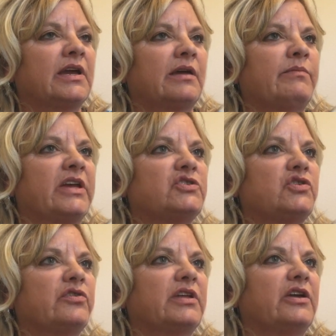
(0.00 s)
and make
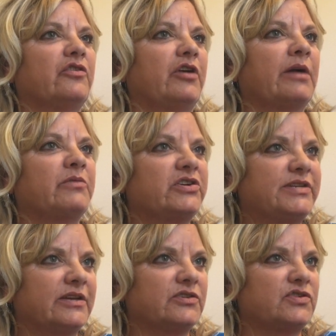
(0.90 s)
sure that your grammar
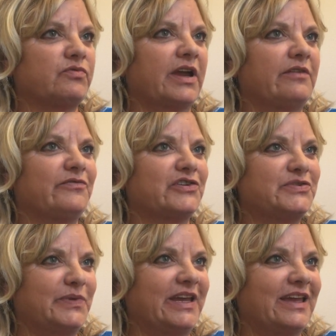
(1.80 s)
sounds right for
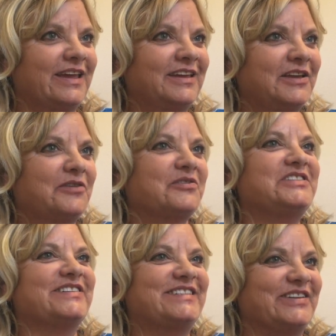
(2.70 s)
speaking,
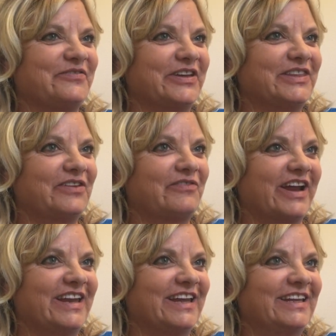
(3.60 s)
which is different than
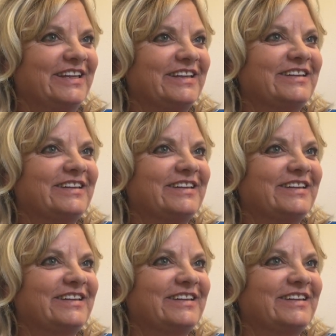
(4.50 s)
writing.